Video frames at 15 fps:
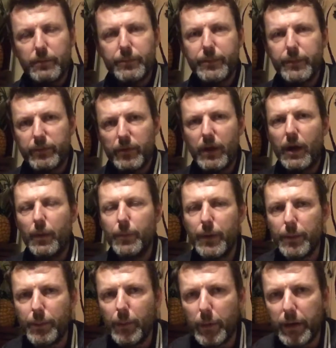There's a lot of
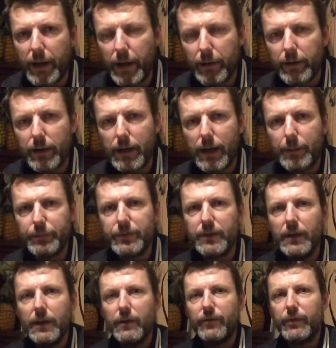people went out and clapped
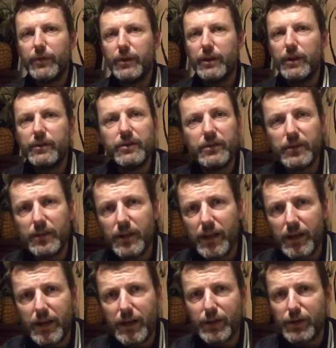for the nurses in the
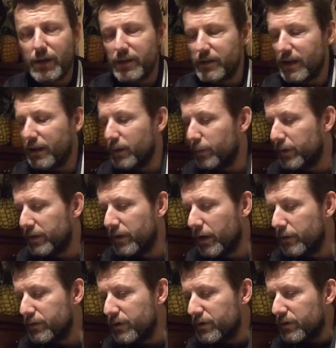NHS out the
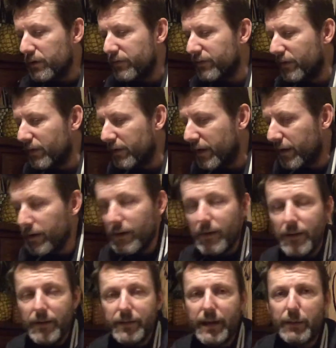windows and stuff like that.
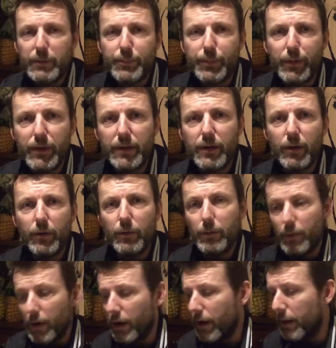That was pretty
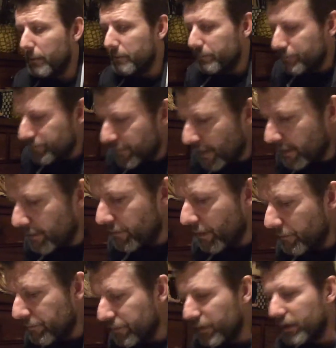cool. Um, and
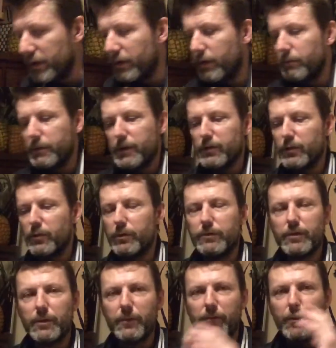hopefully, uh, you saw
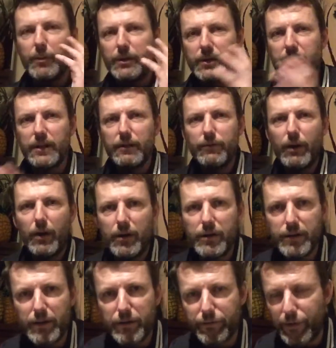some of them were
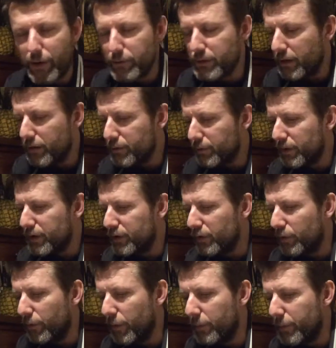teary-eyed in the photos, what you
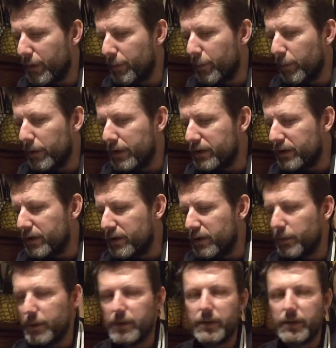saw when people were listening to it.